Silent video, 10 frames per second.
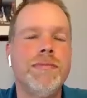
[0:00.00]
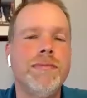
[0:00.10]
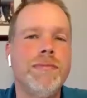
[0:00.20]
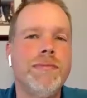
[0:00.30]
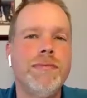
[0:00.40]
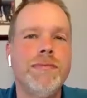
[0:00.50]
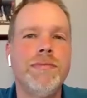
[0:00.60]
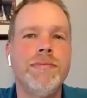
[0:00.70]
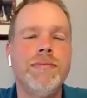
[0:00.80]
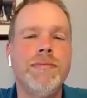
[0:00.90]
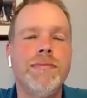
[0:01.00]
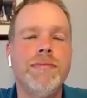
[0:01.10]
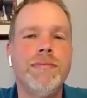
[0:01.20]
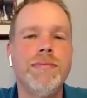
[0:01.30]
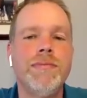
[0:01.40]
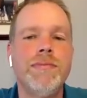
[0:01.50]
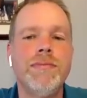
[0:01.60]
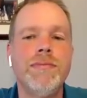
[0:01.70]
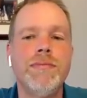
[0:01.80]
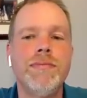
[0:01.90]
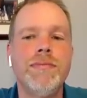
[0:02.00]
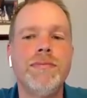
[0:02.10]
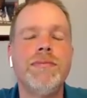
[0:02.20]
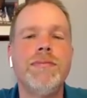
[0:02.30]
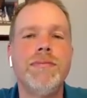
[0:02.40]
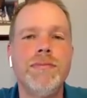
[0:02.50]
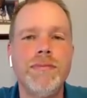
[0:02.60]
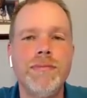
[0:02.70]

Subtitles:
The person shown says nothing.